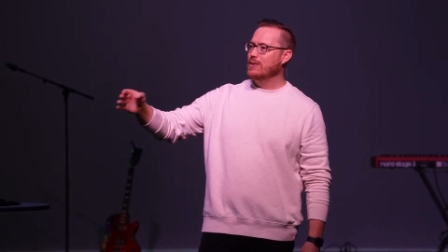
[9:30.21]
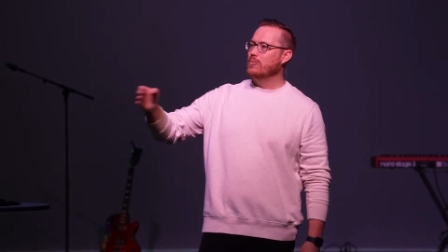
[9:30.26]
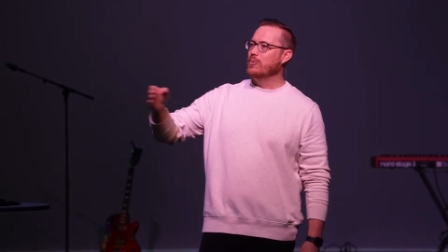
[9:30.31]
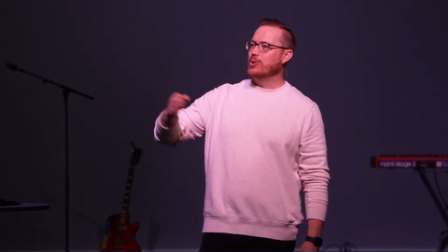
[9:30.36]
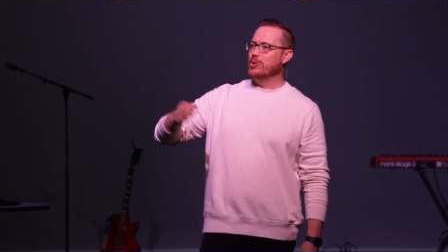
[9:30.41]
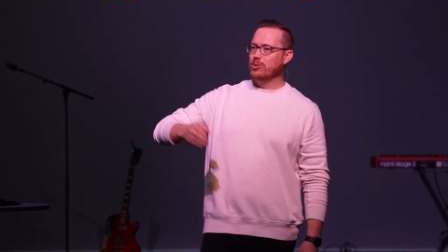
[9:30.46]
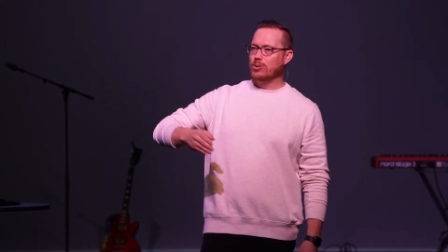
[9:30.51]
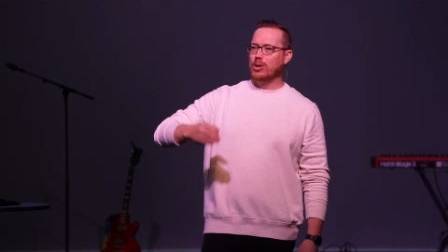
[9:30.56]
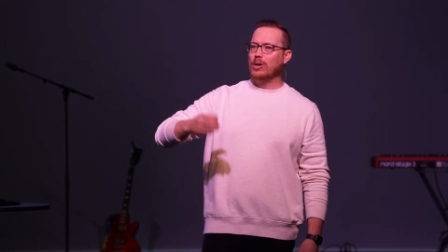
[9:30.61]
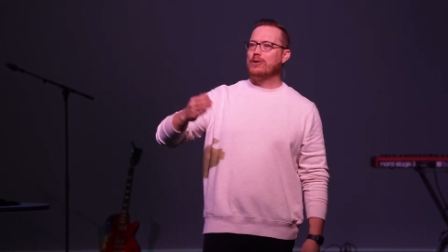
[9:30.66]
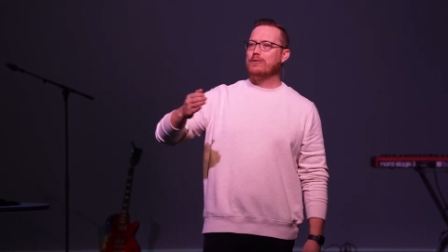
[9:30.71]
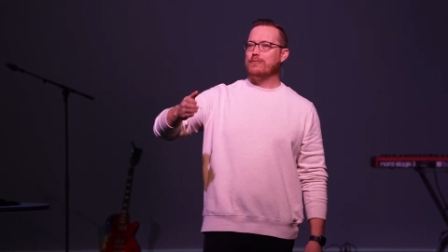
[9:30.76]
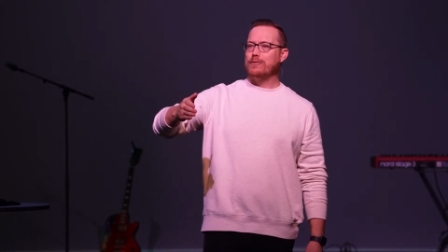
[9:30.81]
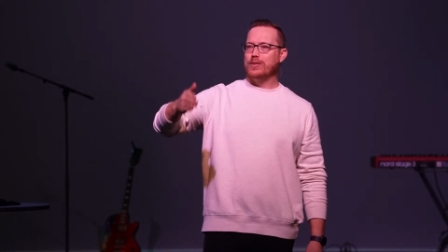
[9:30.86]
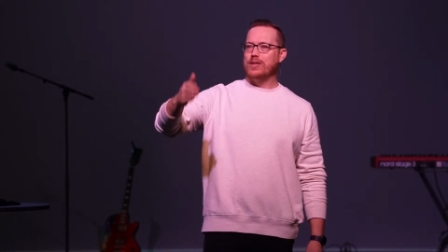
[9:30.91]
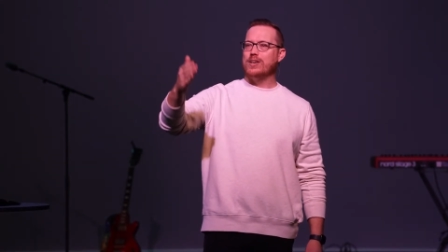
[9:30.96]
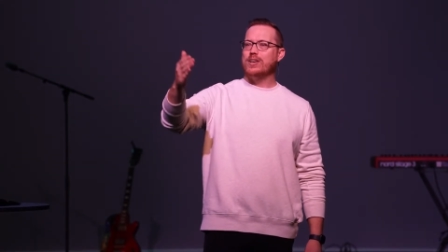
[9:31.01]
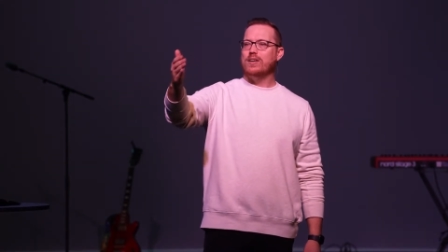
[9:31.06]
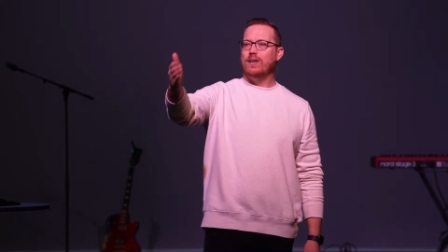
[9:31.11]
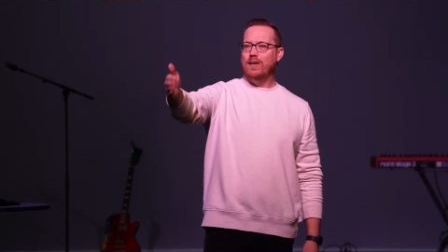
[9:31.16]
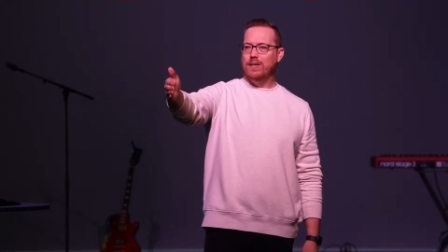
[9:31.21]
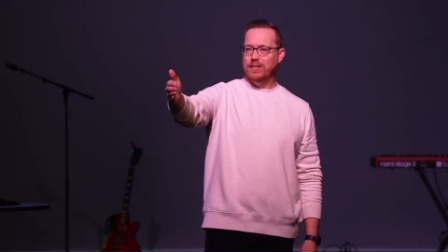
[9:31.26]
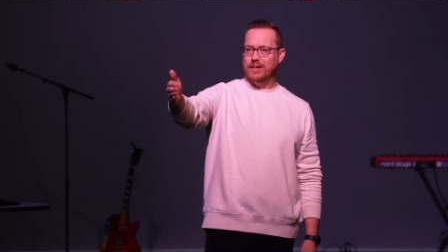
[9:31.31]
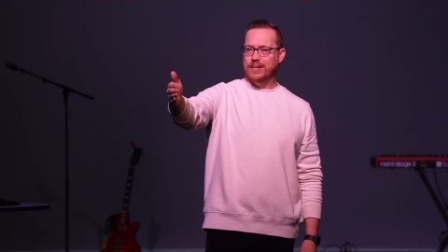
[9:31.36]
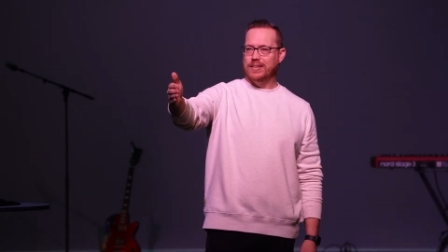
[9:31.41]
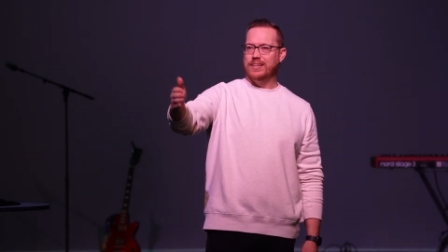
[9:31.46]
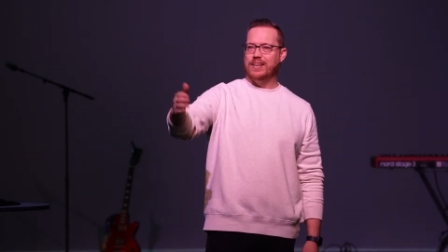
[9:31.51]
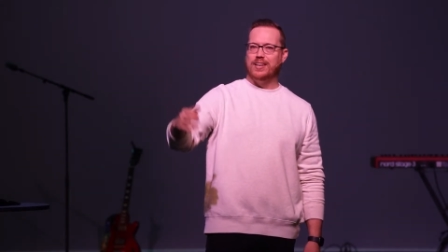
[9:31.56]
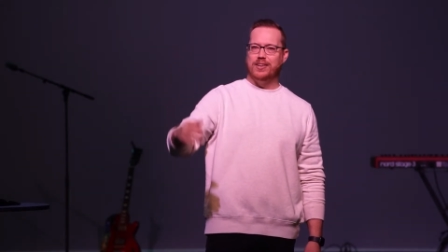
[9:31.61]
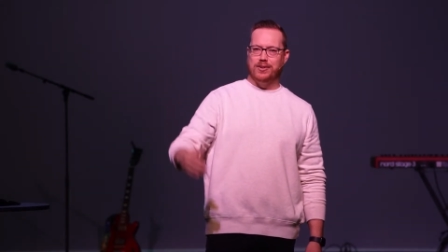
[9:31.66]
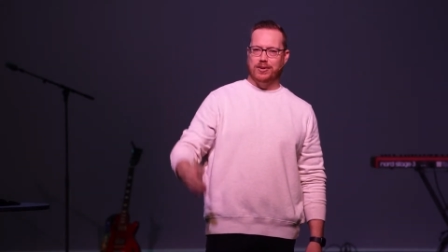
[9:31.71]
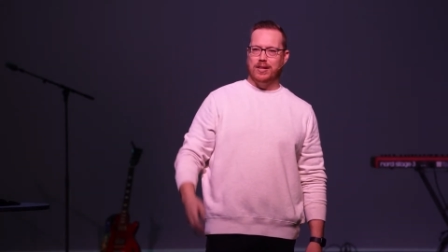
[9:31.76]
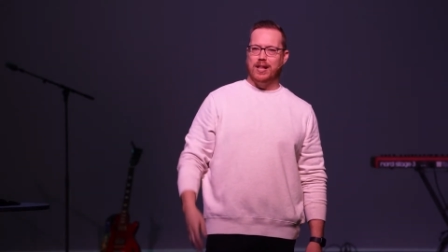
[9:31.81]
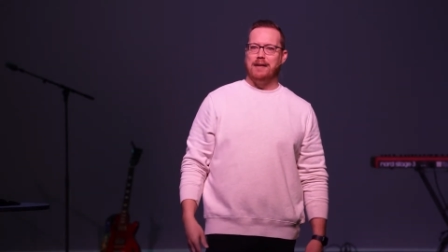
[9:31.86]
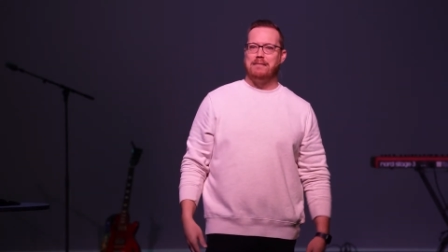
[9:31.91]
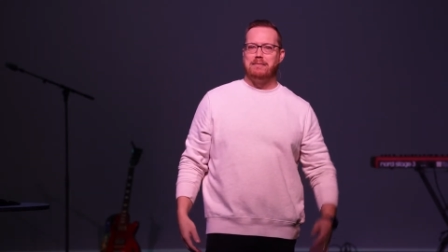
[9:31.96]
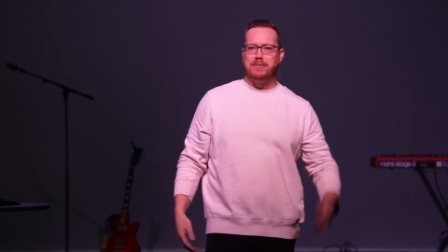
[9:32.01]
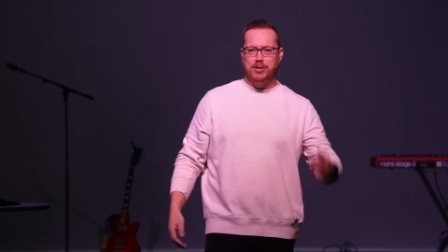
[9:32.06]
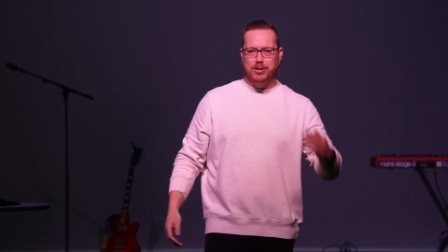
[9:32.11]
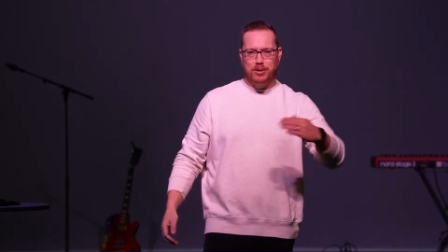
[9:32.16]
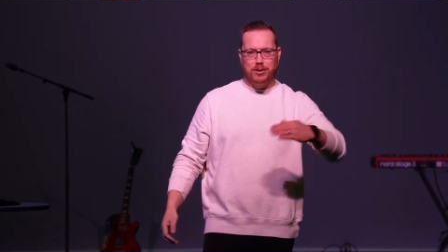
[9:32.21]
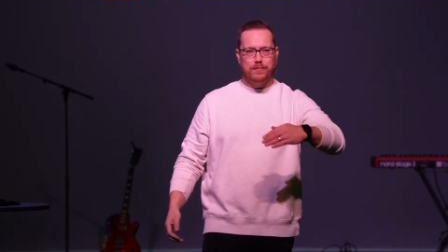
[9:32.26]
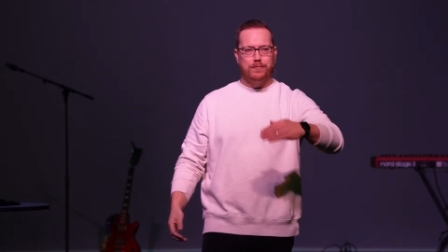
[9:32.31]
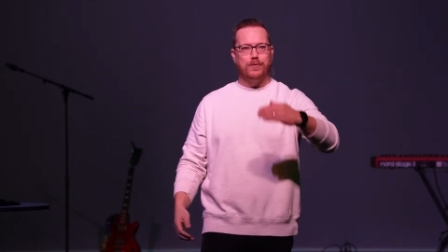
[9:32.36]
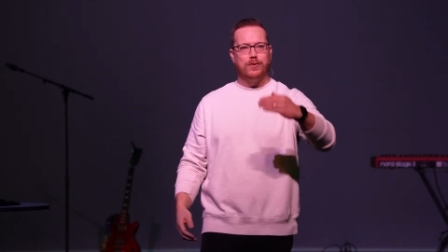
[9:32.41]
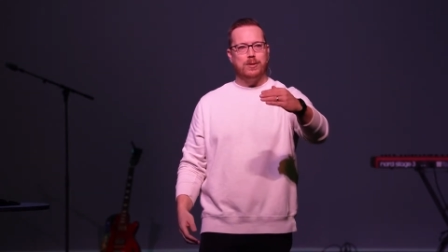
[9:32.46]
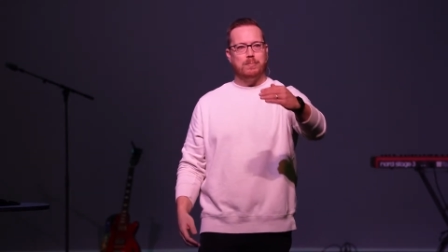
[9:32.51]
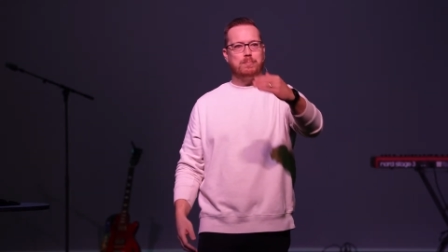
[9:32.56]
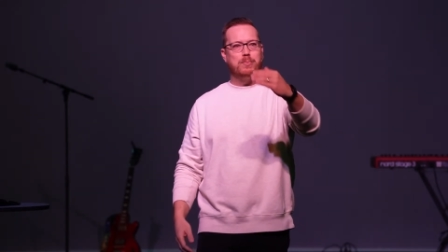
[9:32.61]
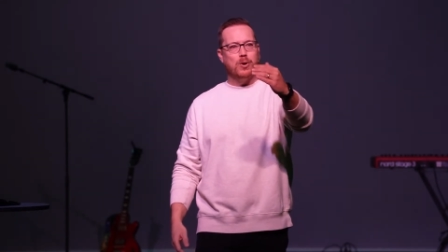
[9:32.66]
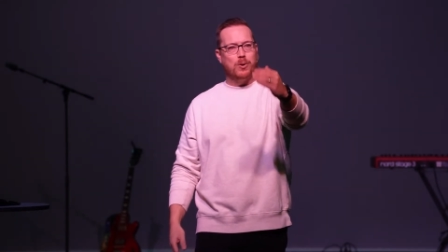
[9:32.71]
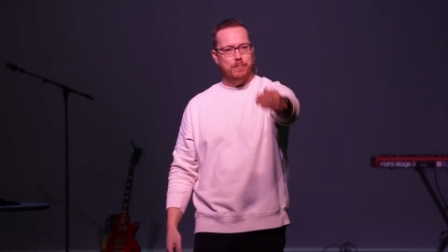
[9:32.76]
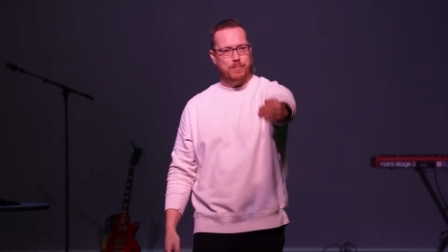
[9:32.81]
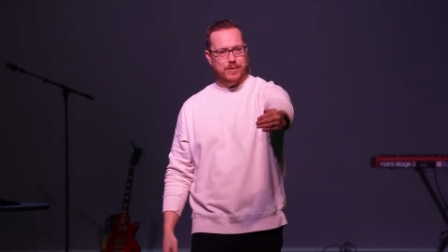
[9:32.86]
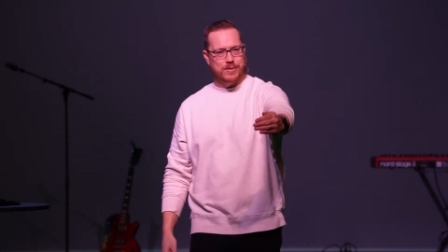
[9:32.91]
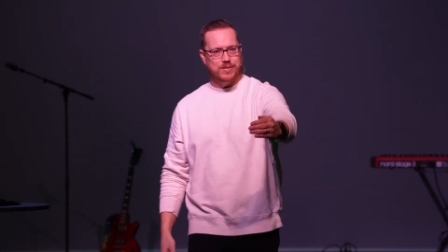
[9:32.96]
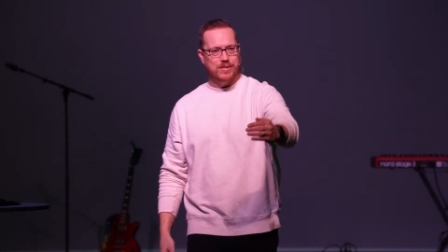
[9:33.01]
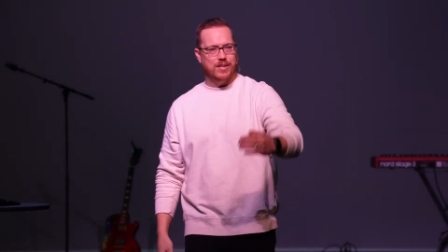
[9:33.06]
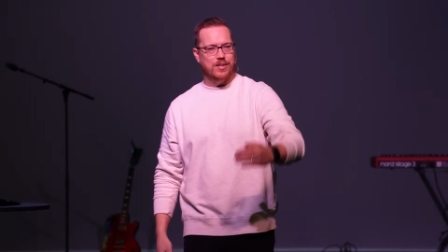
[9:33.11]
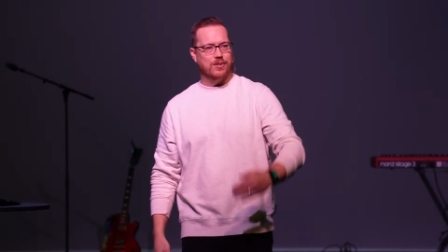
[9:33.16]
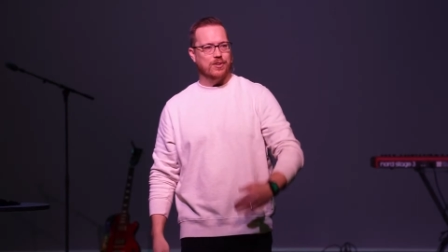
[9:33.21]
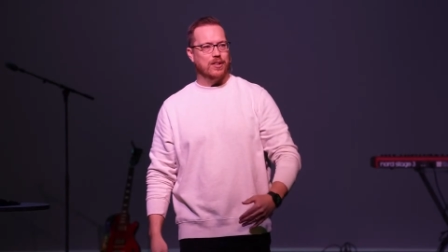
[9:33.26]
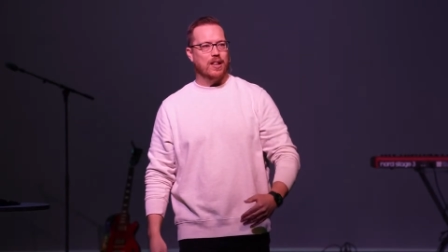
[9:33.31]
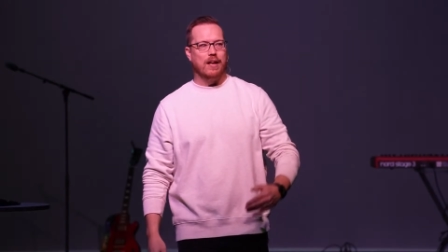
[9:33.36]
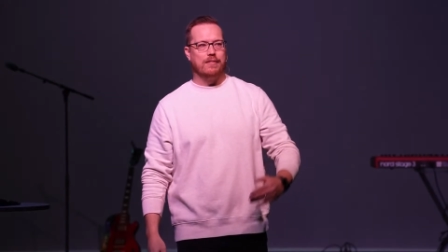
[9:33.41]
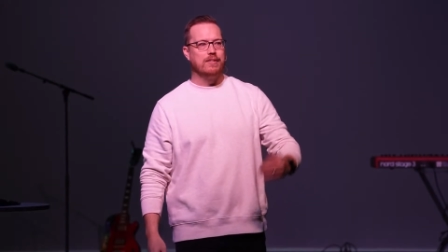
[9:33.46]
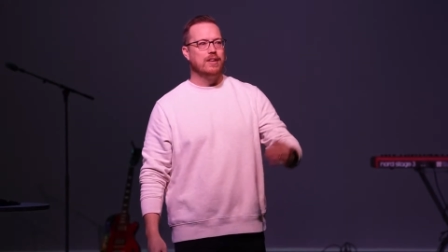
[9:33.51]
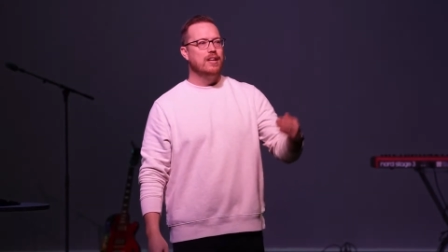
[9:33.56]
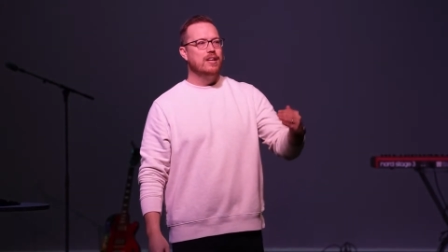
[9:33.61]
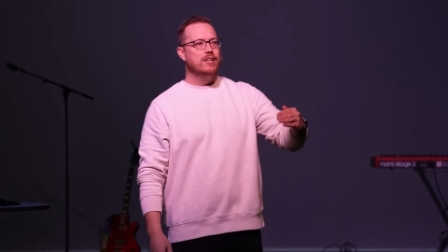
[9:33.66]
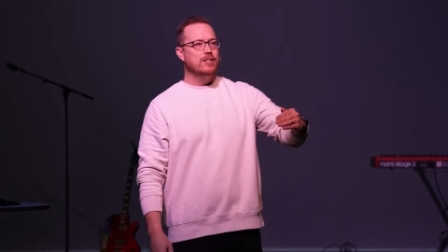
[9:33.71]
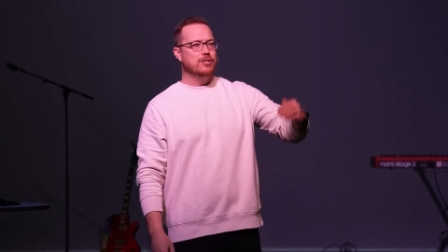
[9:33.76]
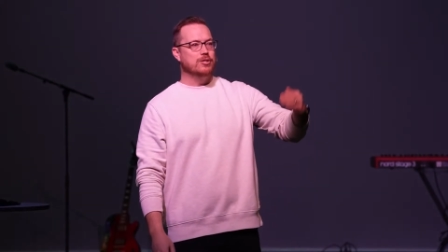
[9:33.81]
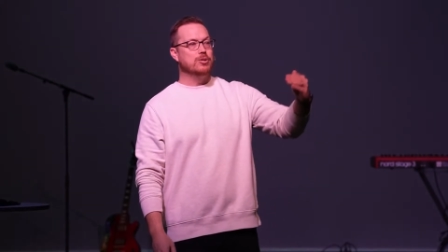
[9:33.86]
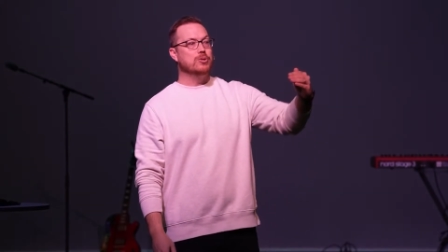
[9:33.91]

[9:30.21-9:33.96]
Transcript: when you look for the calling in your life, when you look for the purpose in your life.